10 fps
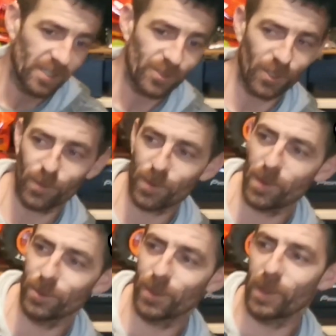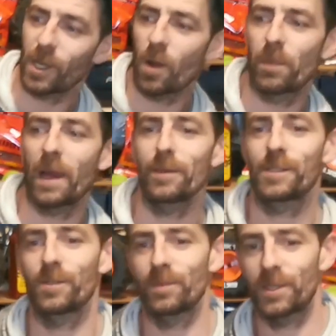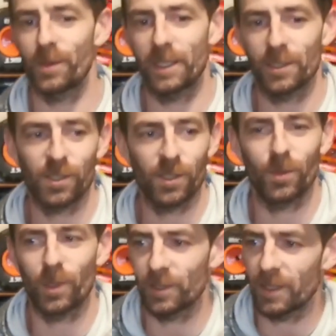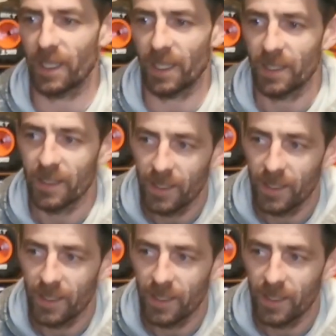So we will do a comparison between the two one day